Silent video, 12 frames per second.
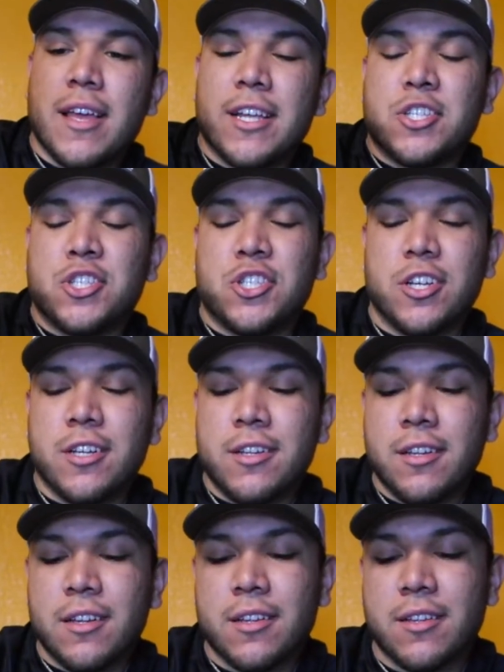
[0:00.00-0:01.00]

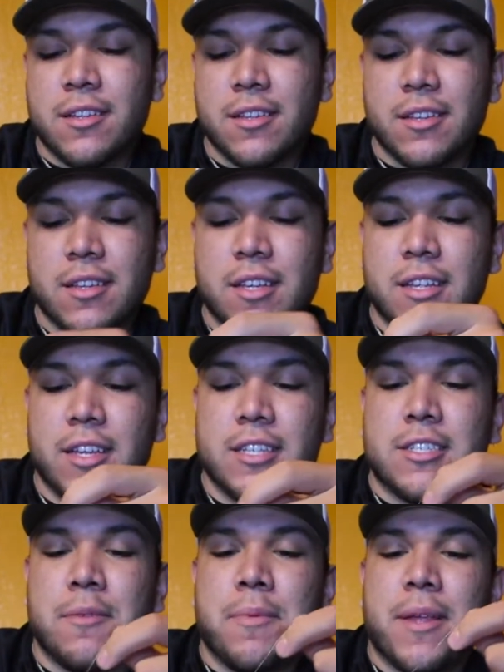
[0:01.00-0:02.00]
should
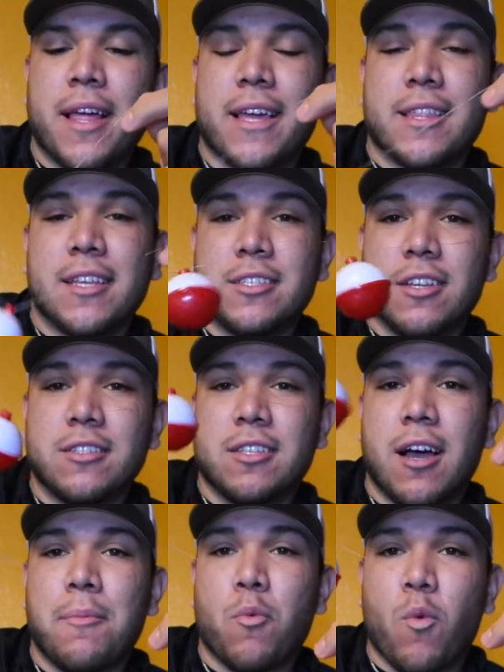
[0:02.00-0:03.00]
be like this on
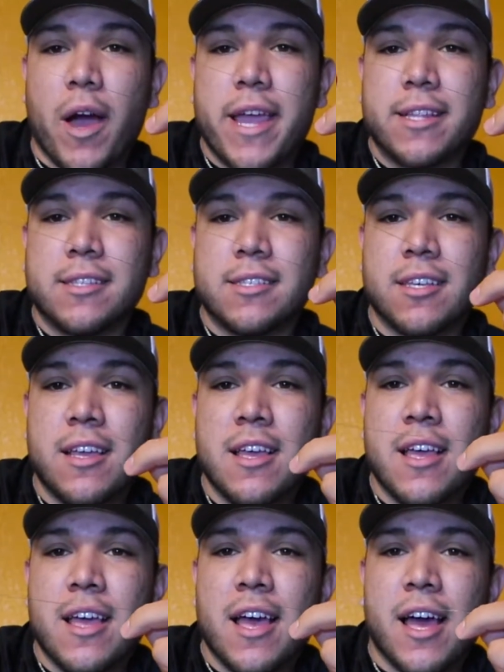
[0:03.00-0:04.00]
top, white,
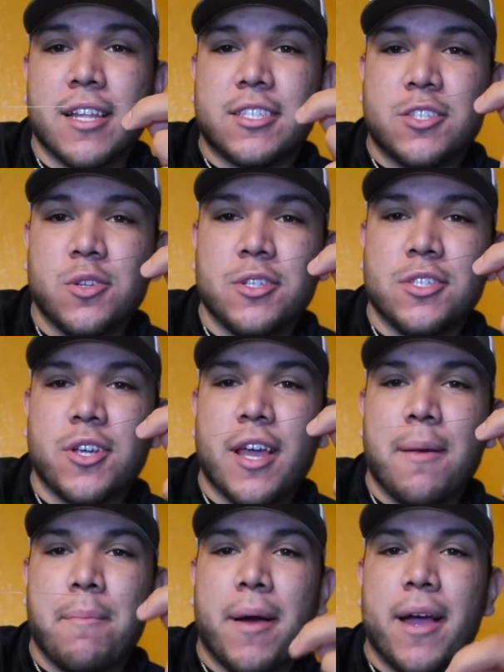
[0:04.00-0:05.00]
and as soon as you
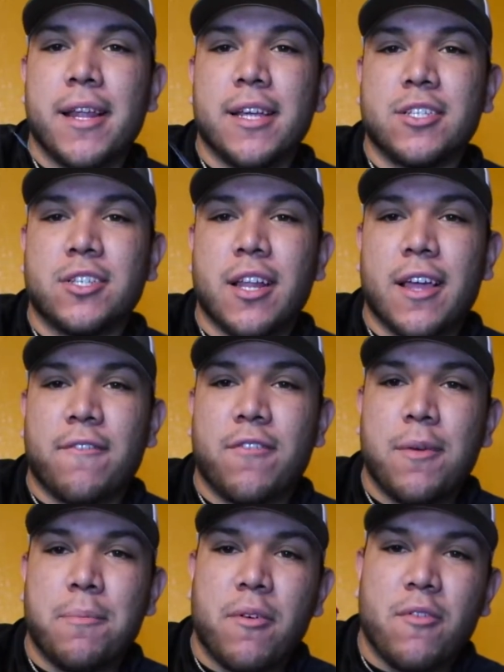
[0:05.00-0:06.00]
get a bite, it should like
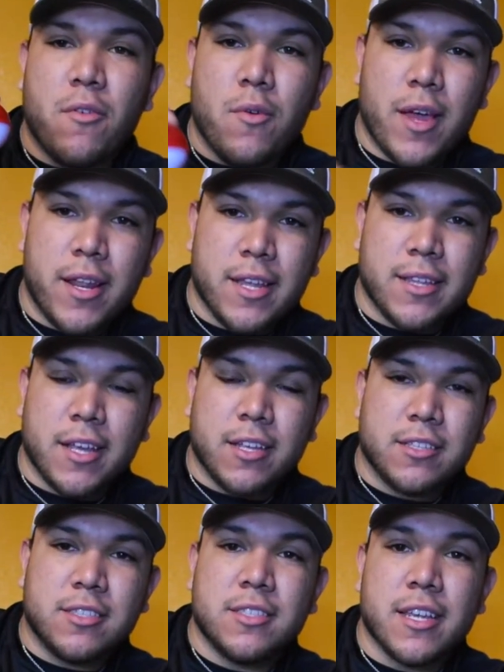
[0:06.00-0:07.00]
flip over red and
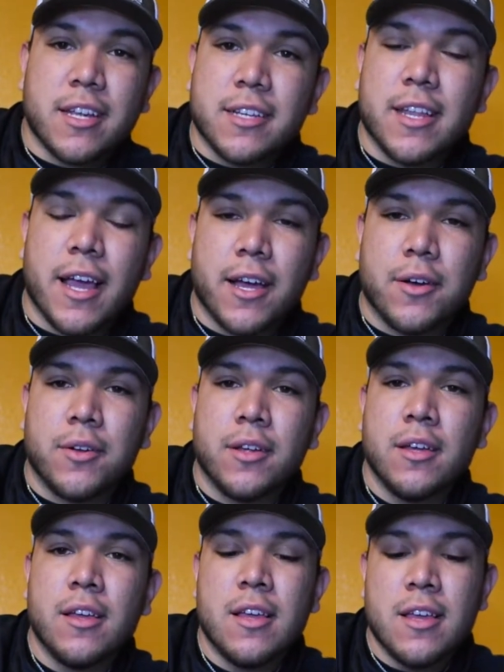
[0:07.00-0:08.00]
then sink down.
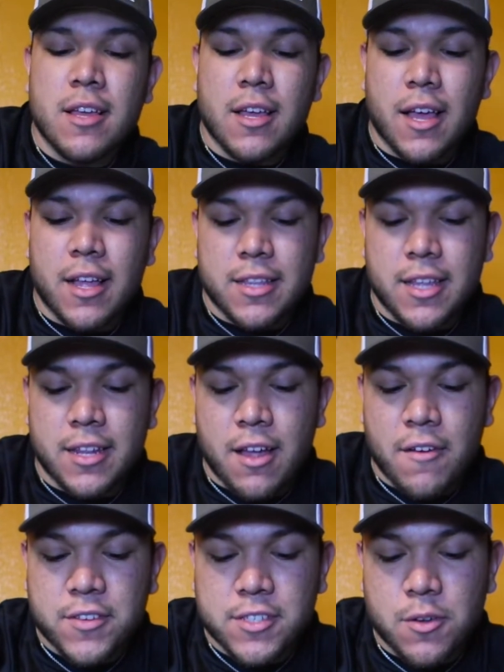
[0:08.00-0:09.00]
And then
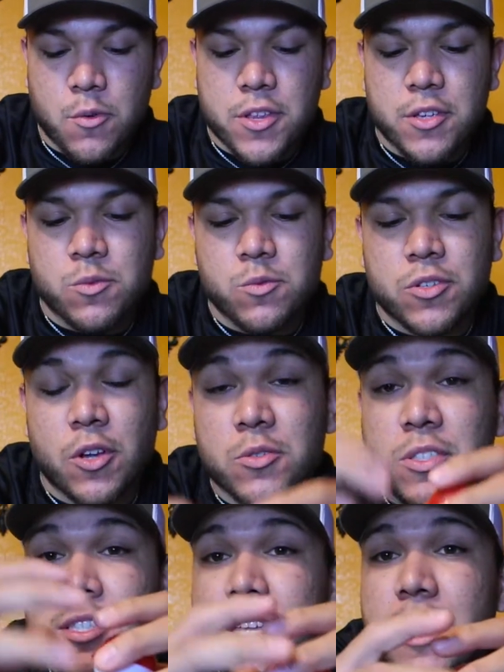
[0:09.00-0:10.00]
obviously when you
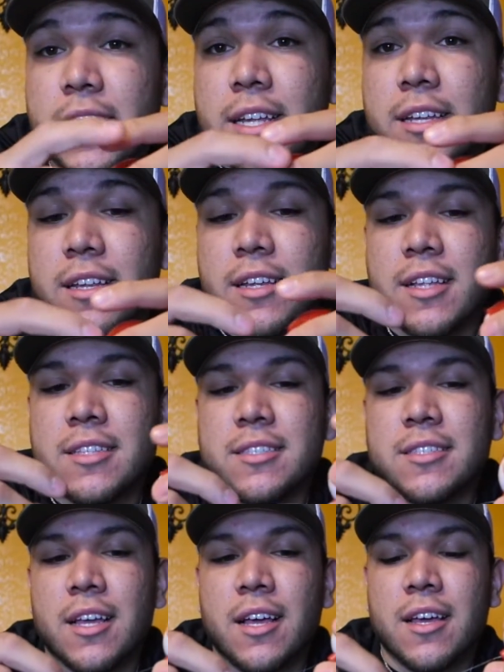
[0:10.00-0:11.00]
don't see it,
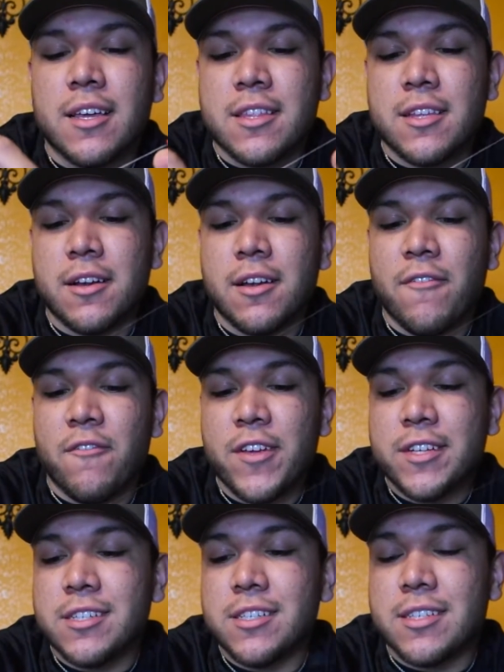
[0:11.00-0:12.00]
it's either a
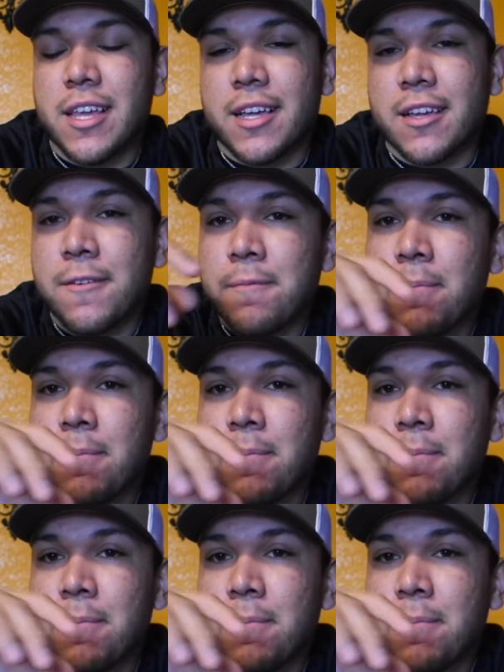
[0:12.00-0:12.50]
fish is like